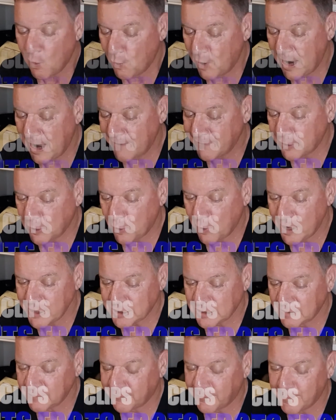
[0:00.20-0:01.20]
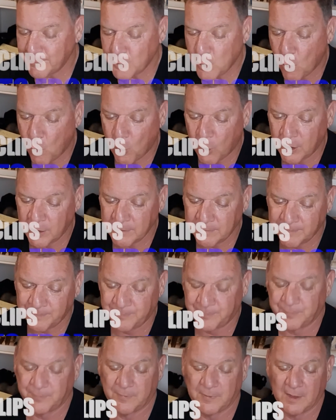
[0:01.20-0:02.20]
We have a question from
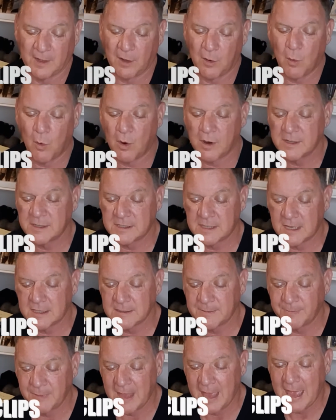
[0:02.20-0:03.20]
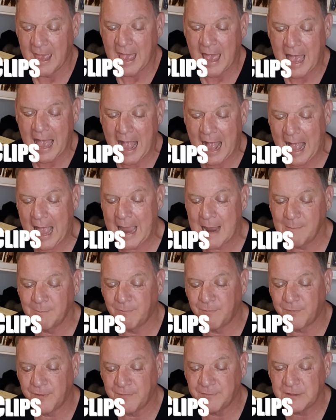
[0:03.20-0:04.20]
Gordon. Gordon says, I'm
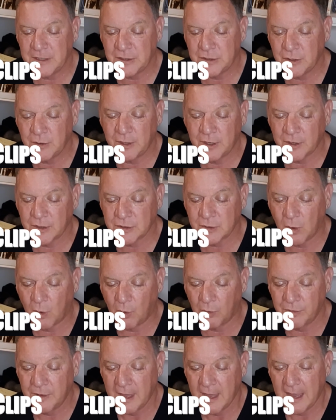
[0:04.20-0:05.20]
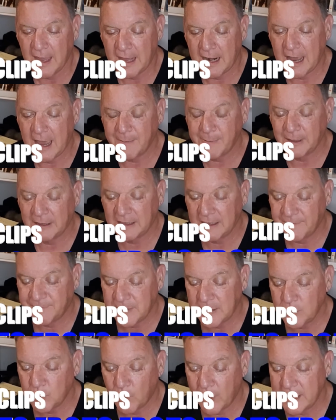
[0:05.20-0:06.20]
52 years old and I've been
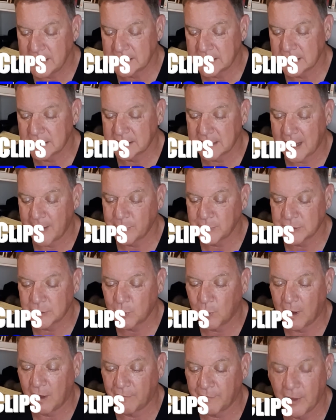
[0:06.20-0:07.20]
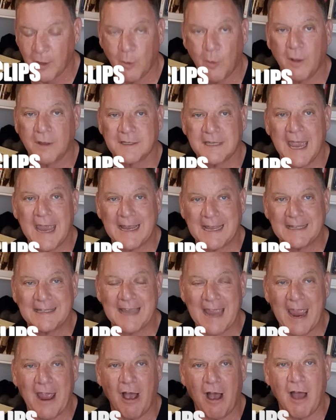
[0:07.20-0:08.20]
lifting weights since I was 12. Well, take a
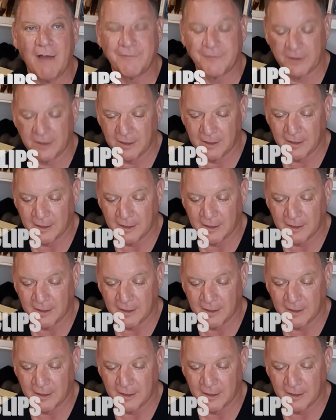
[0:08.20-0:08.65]
day off.